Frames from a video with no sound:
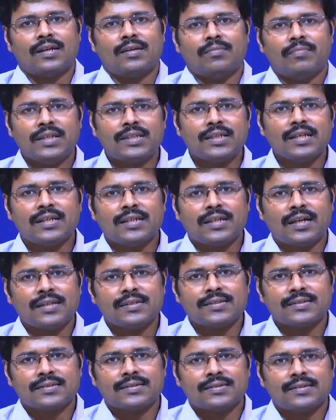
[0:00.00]

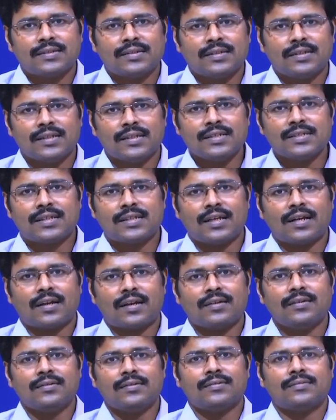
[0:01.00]
Materials in
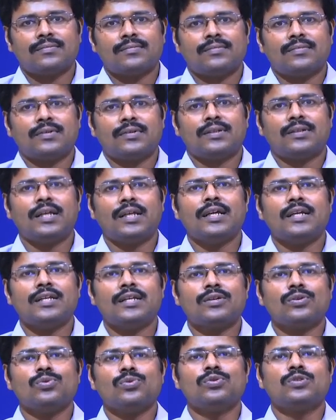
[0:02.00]
general, they
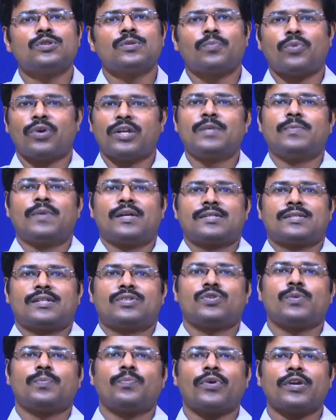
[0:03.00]
include polymers.
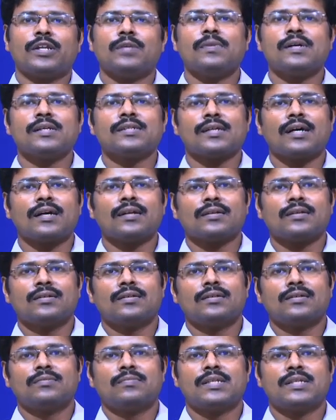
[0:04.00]
So, polymers are
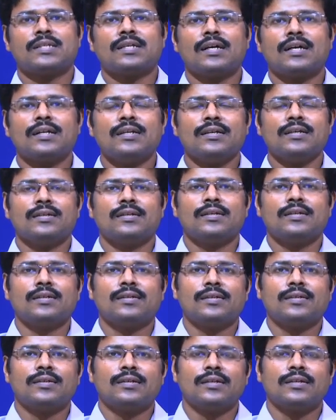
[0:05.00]
basically
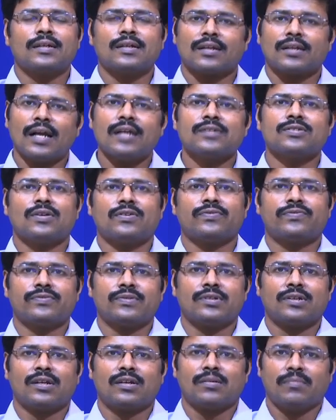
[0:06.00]
a class of
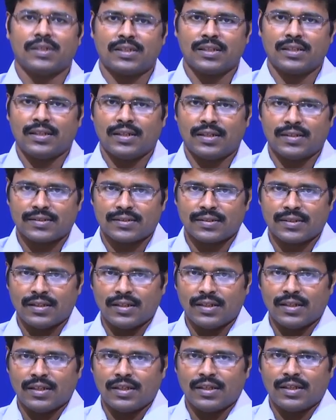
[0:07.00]
materials,
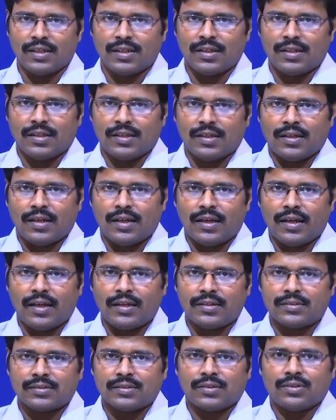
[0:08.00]

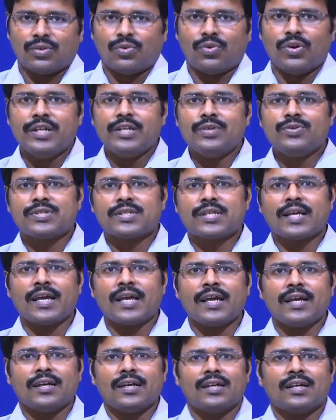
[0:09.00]
and when you
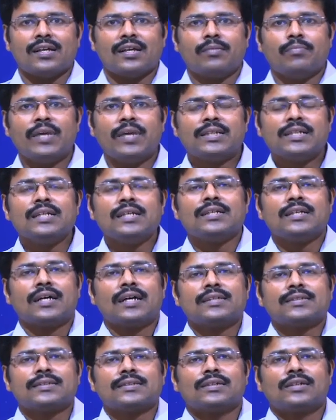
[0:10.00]
say
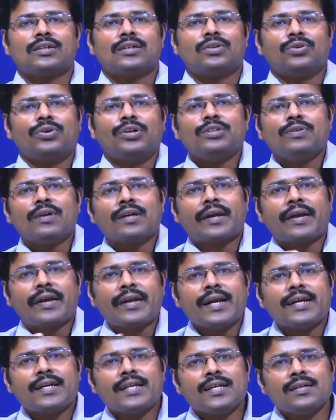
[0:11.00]
materials, when you are
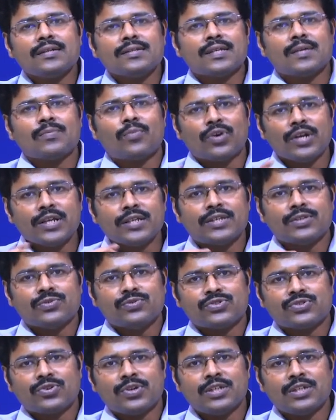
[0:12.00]
creating say
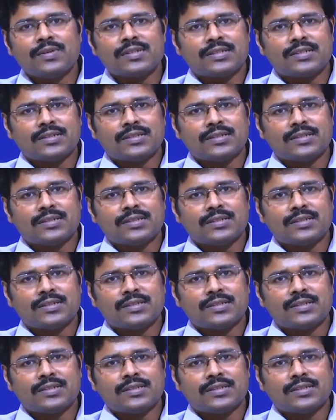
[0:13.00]
molecules, when you are